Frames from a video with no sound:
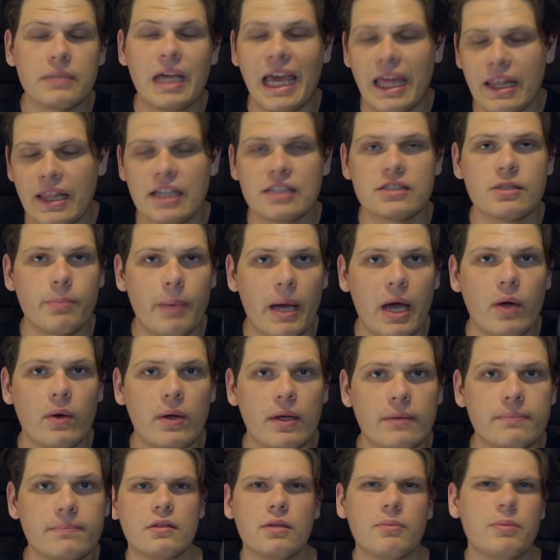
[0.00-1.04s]
And that's
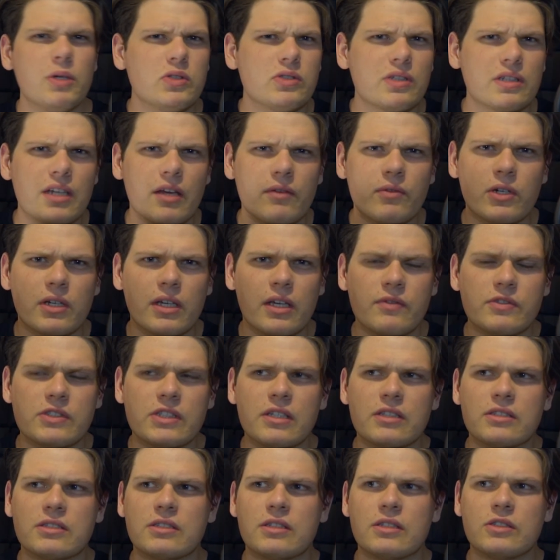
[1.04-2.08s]
about it. The music never
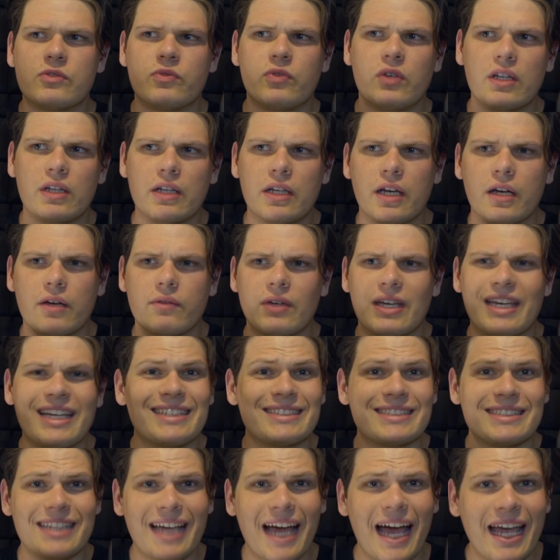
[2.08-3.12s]
gives us this feeling of
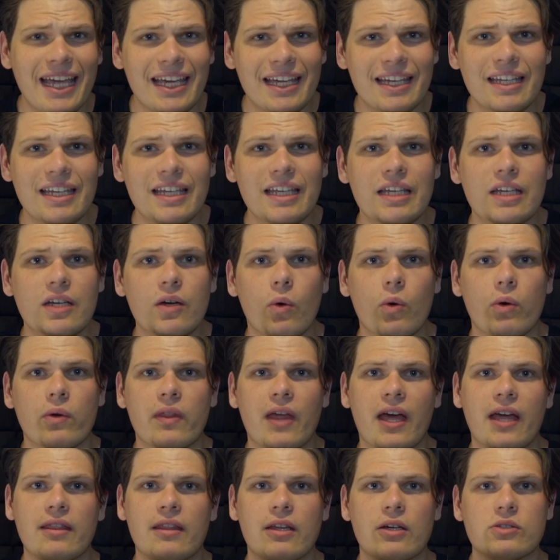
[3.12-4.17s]
anxiety or
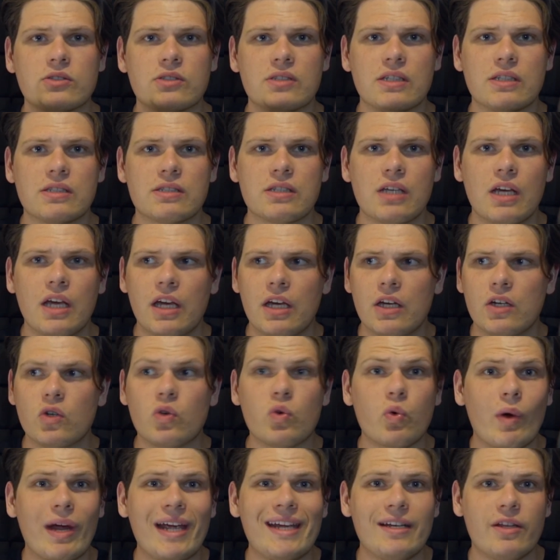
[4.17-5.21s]
that there's this
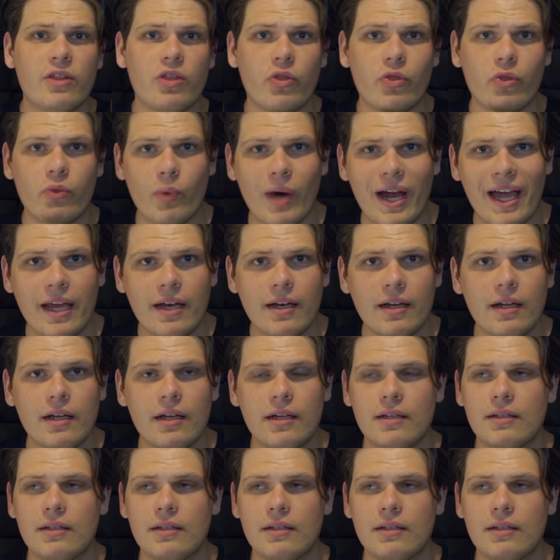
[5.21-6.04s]
great threat.